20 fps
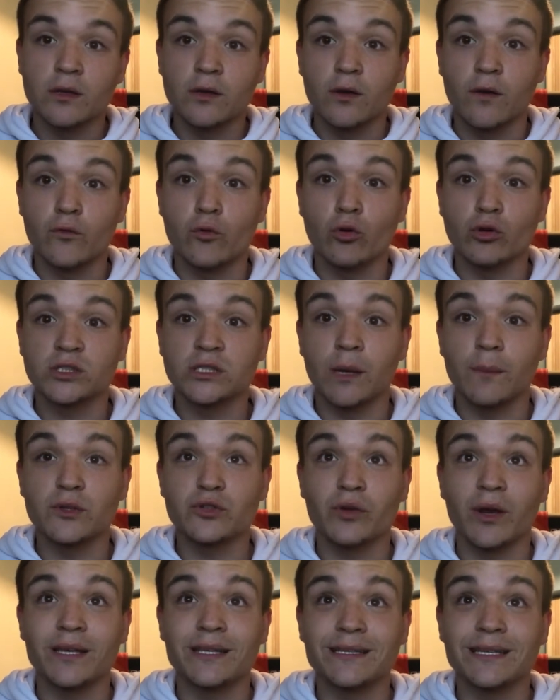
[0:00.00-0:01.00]
of course, Simon
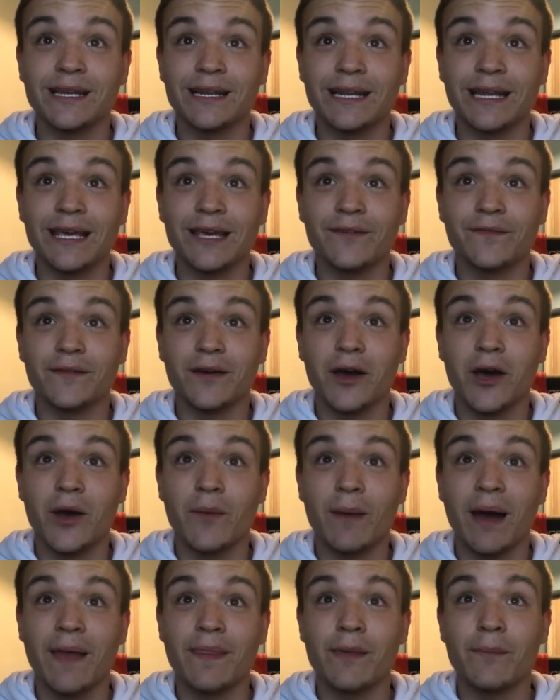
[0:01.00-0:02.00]
Tracey did leave,
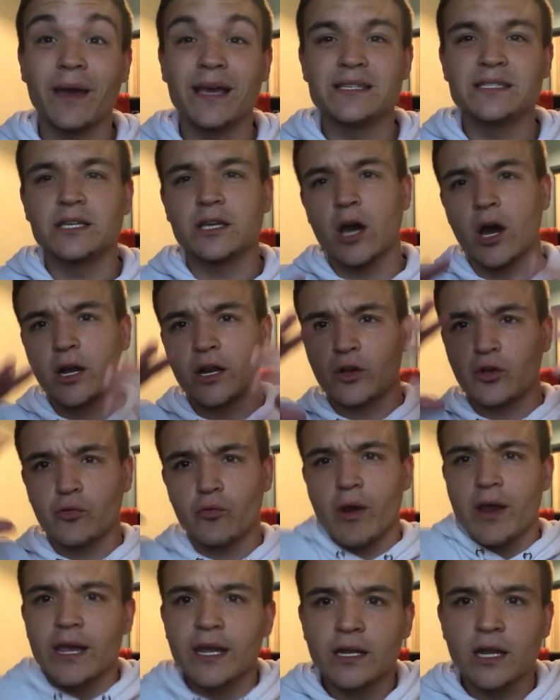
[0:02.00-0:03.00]
and they're basically kind of
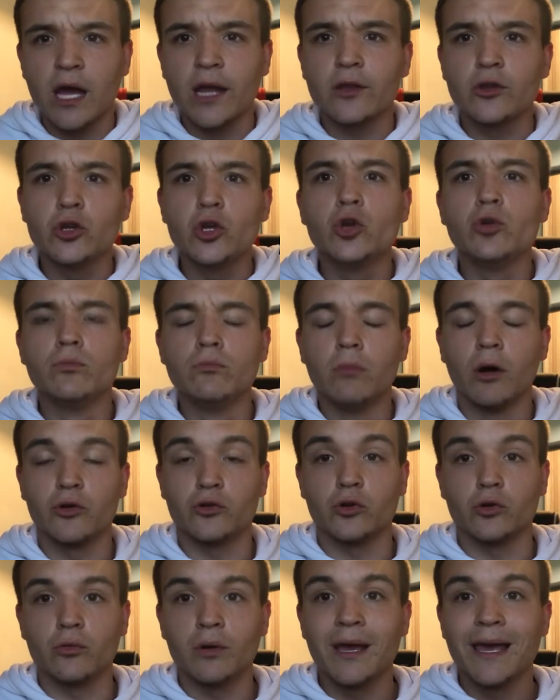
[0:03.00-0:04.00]
creating a new
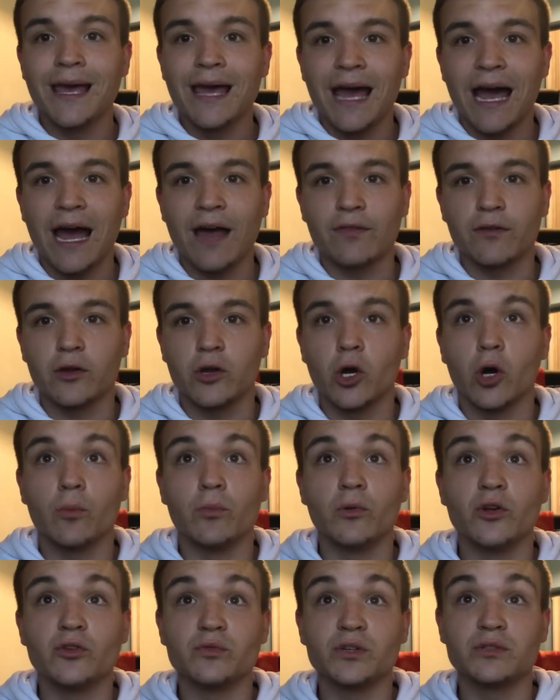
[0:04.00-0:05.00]
model at the
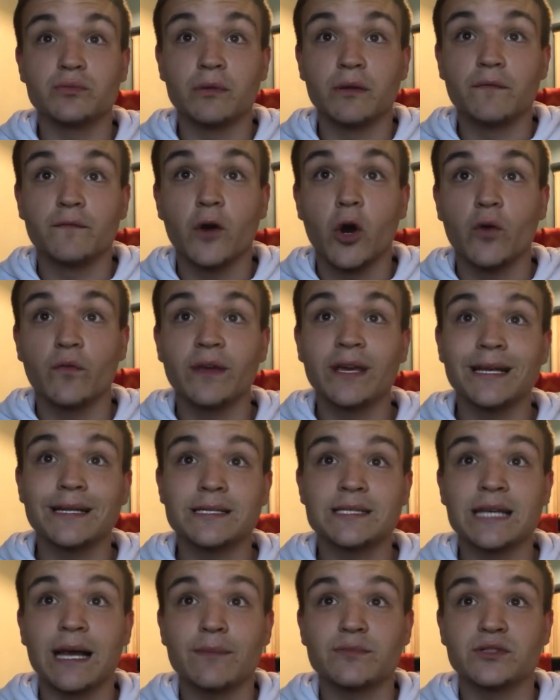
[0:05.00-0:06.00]
Cobblers, which will involve Ian
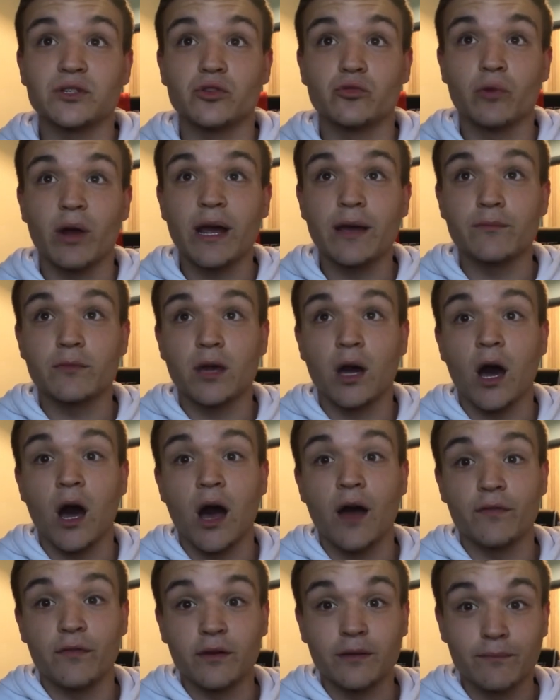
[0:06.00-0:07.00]
Sampson, Graham
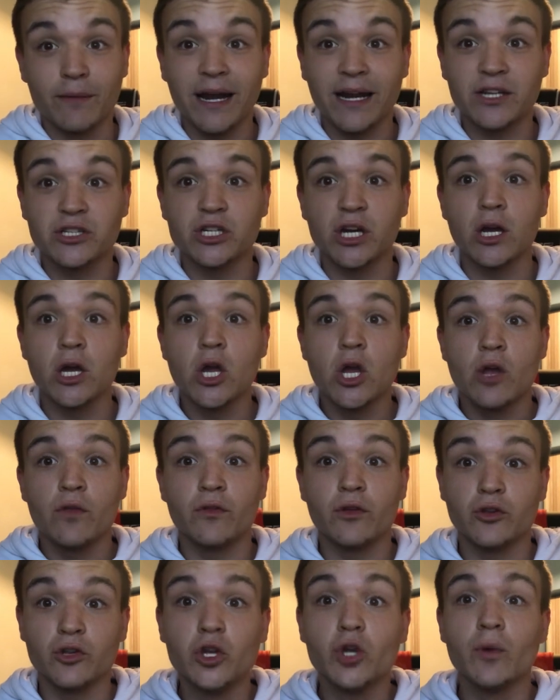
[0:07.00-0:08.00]
Carr, the manager,
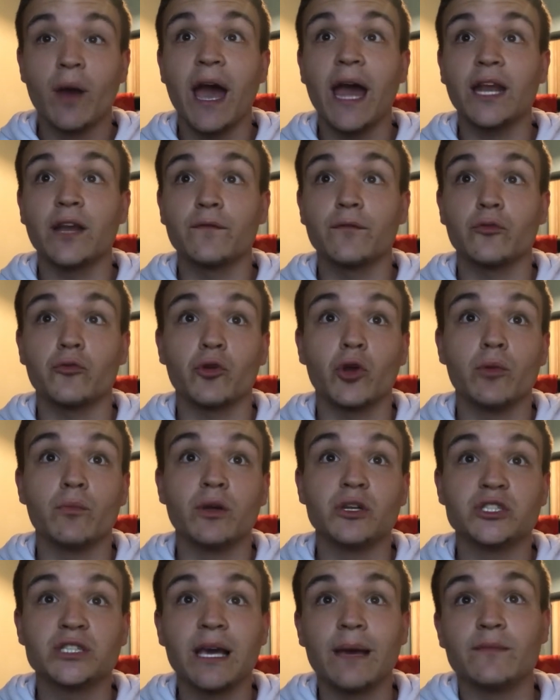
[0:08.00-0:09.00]
the new head of
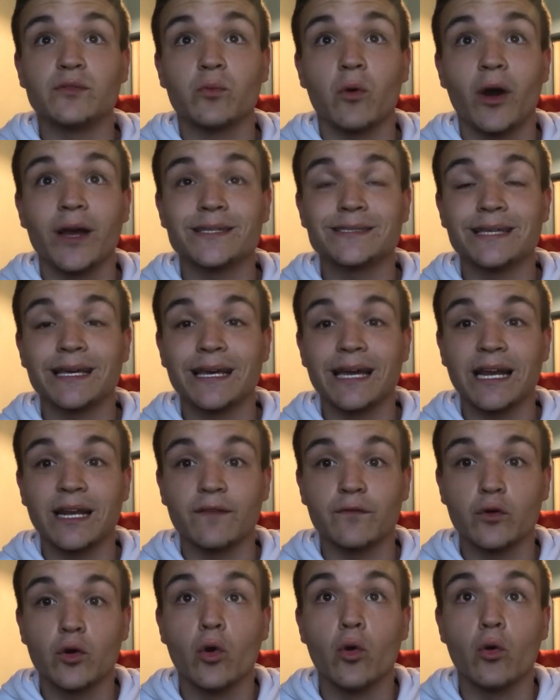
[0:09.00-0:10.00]
recruitment, James Whiting, and
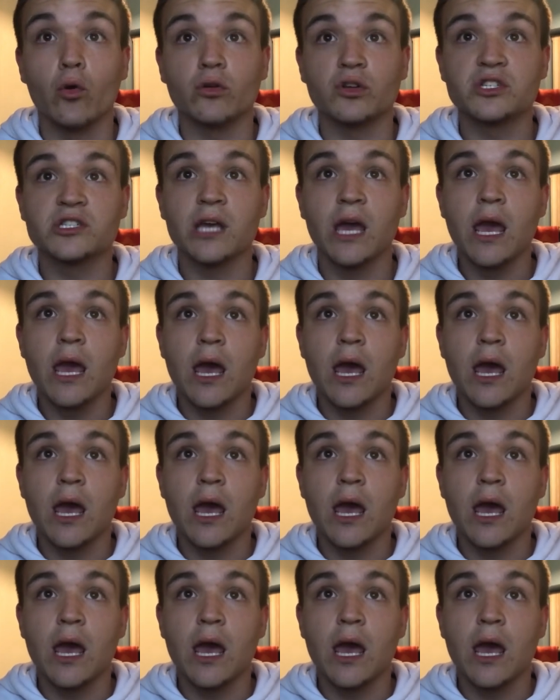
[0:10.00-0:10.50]
of course,